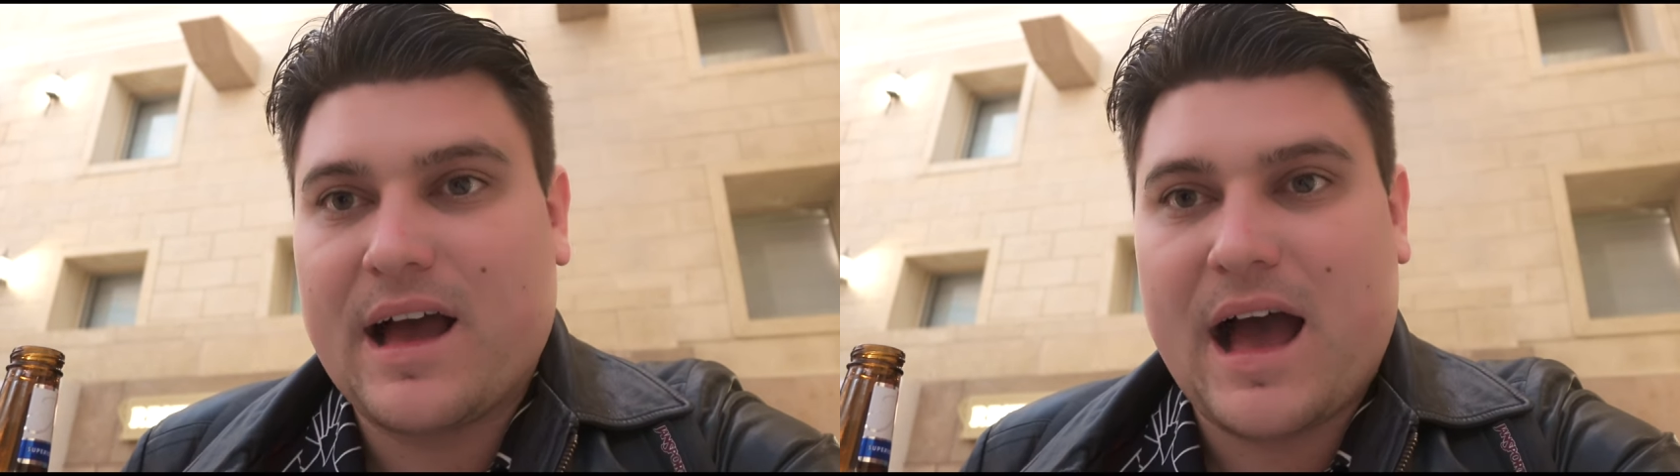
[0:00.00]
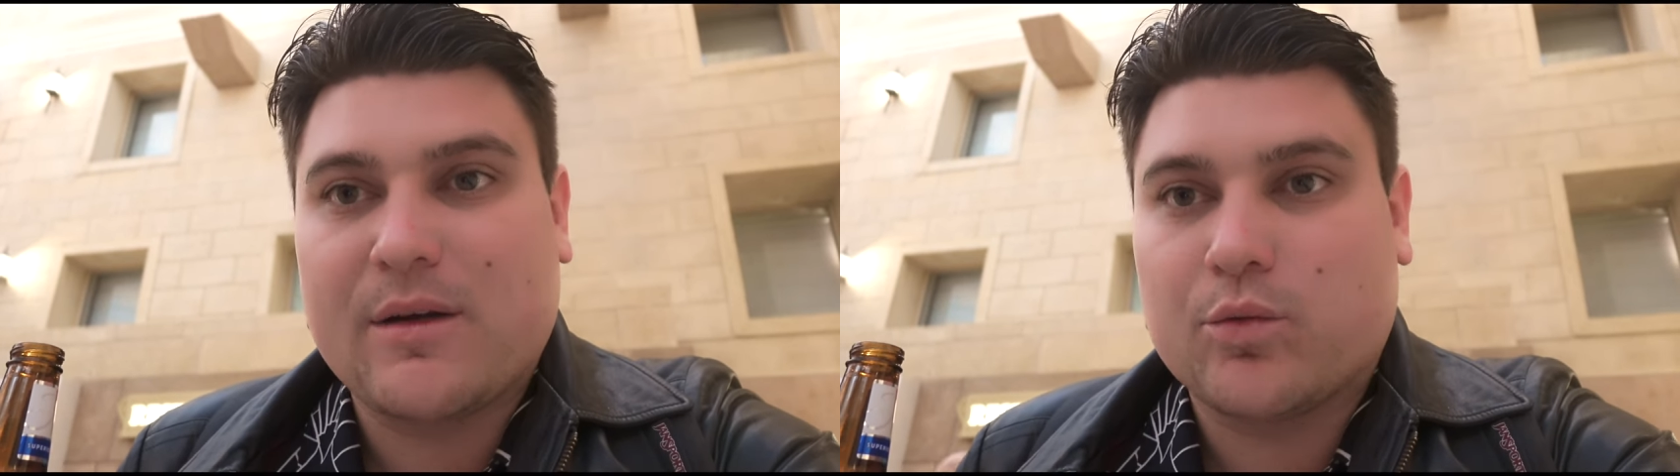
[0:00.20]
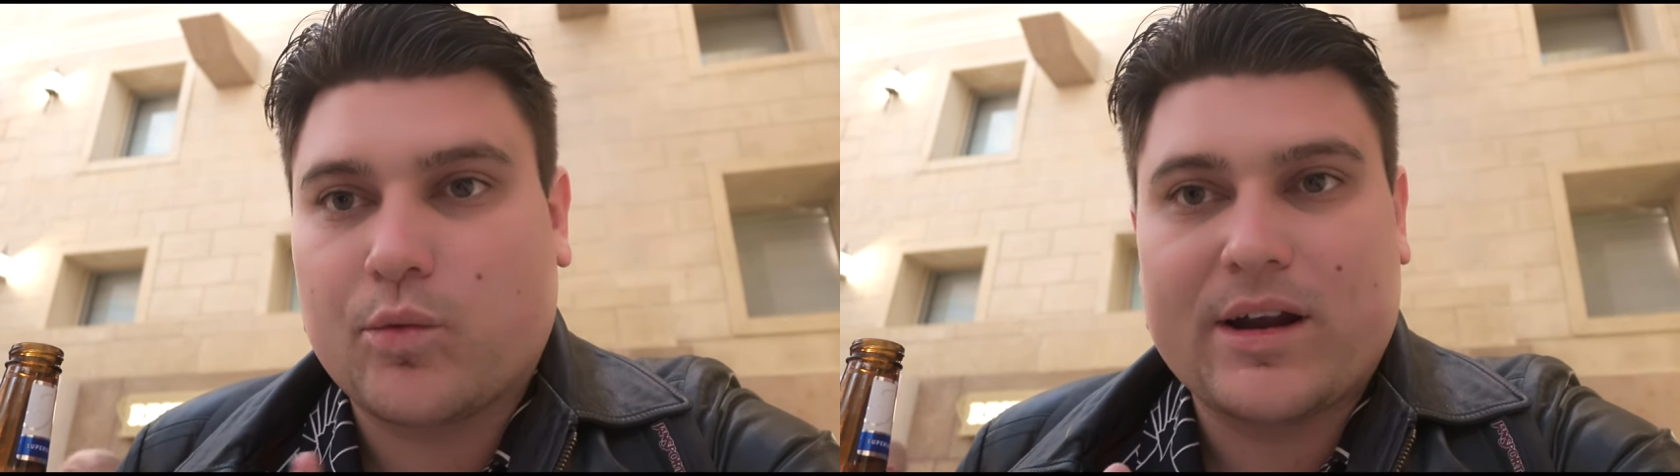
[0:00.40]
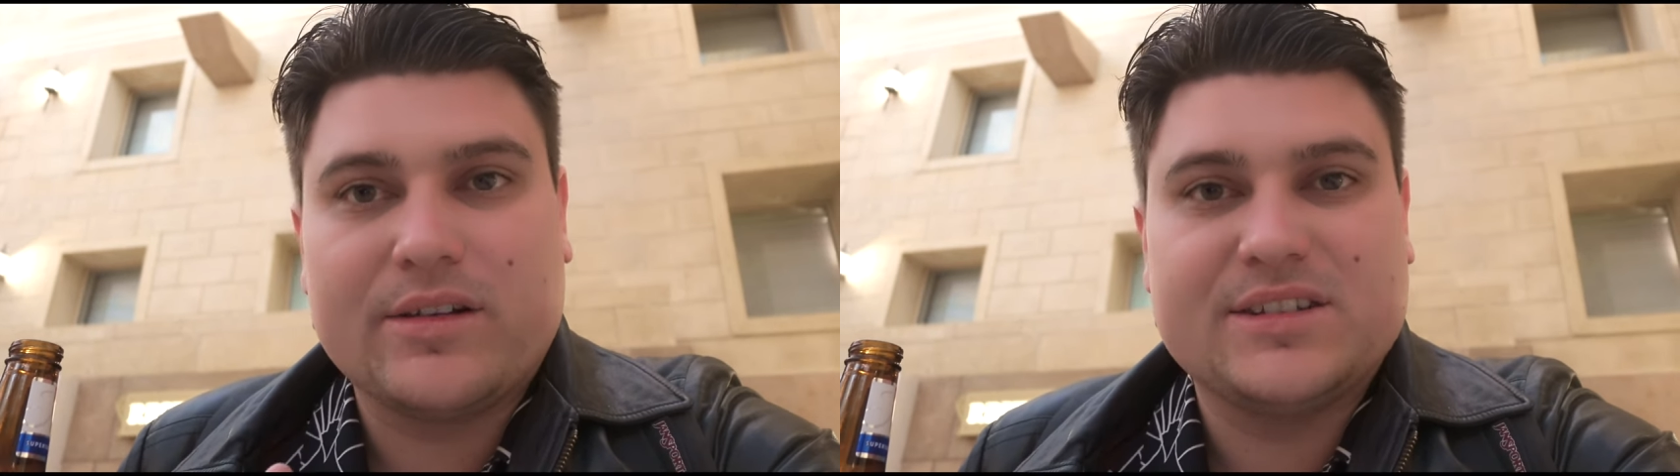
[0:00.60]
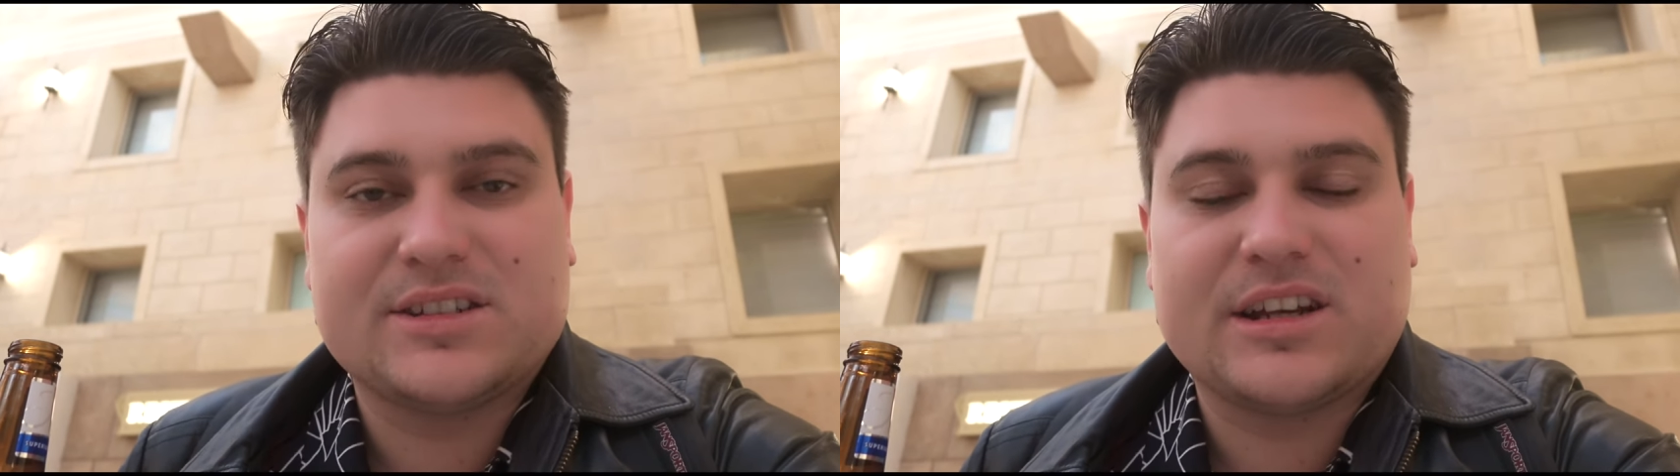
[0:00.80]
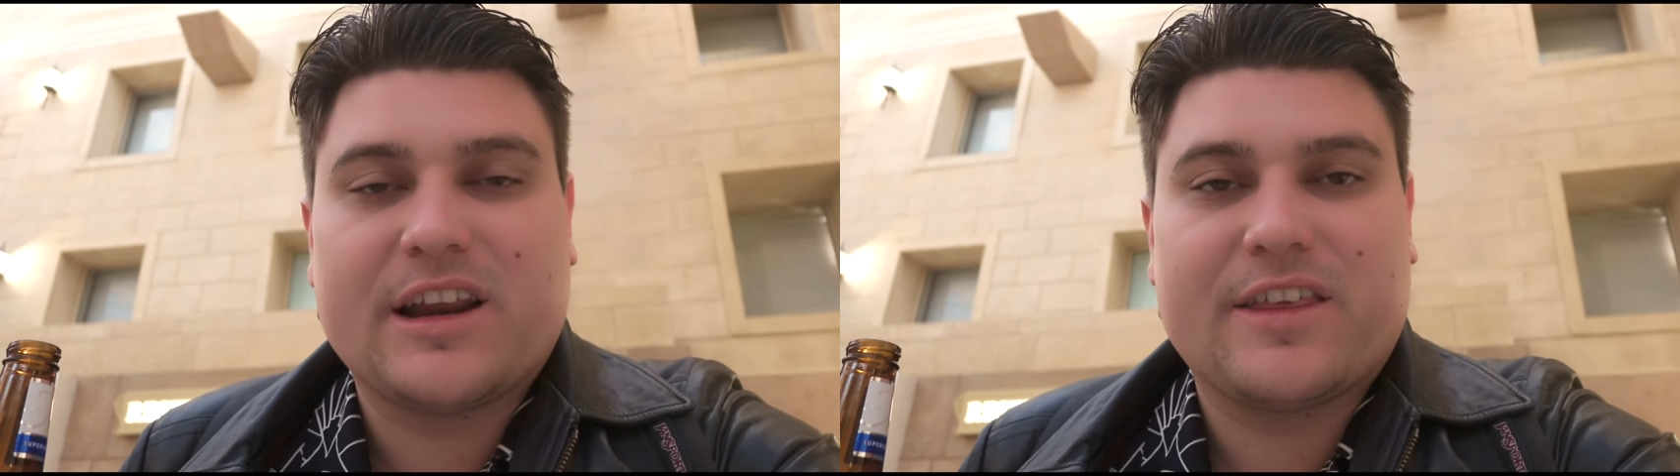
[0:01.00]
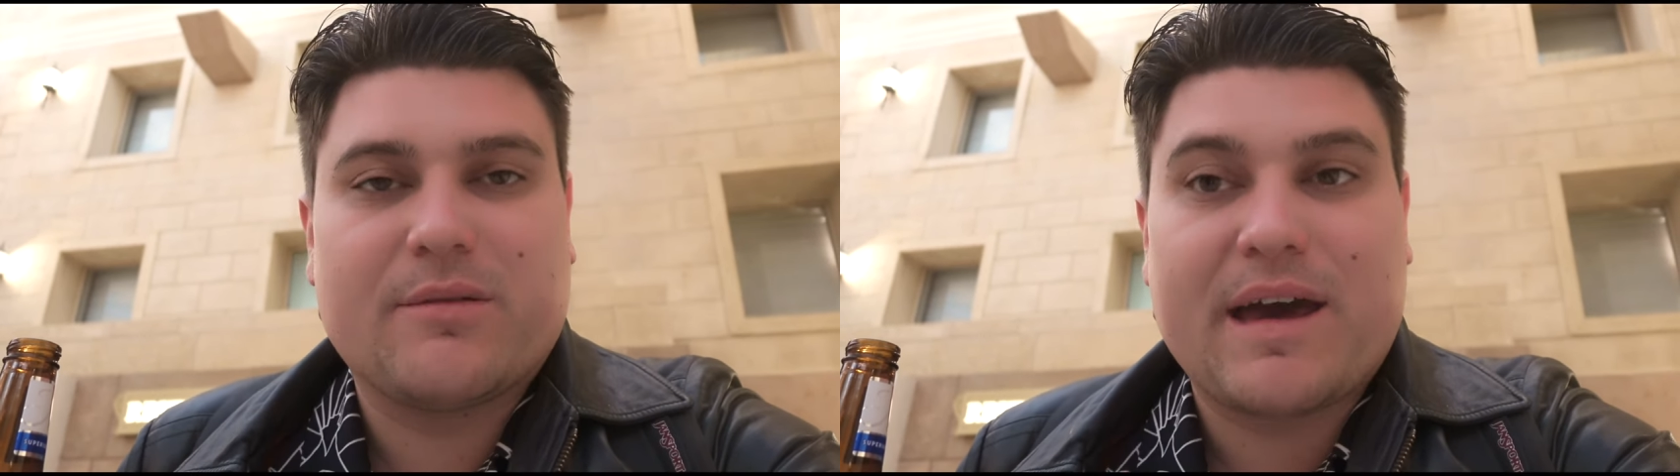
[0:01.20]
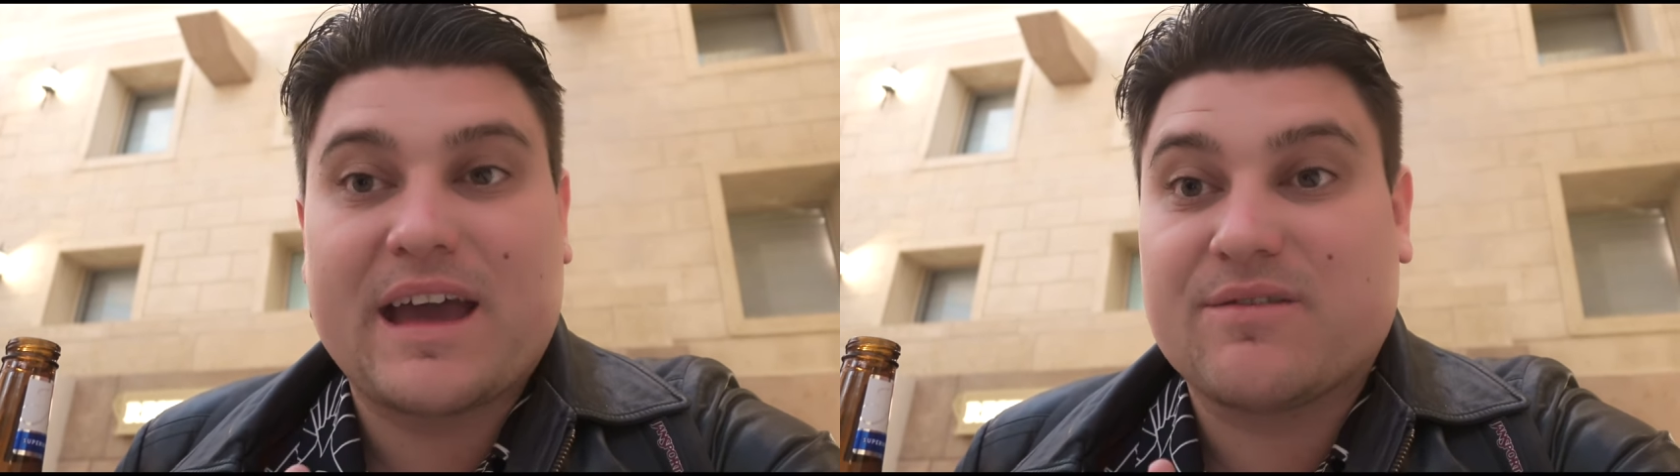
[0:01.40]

I rarely send anything back.